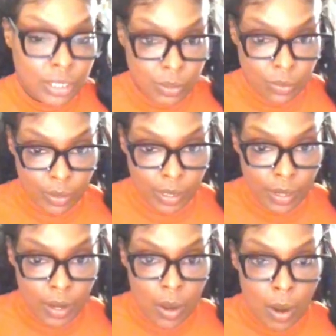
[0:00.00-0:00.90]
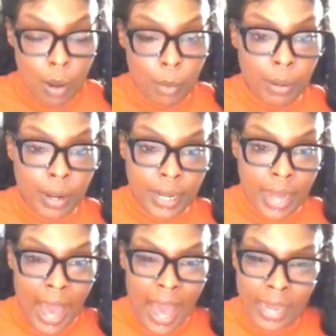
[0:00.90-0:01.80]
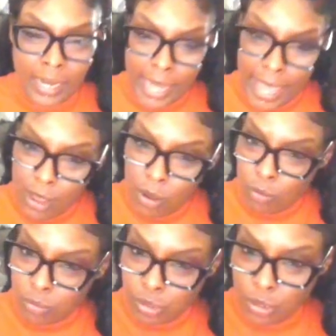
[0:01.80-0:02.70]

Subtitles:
to do it, but I allowed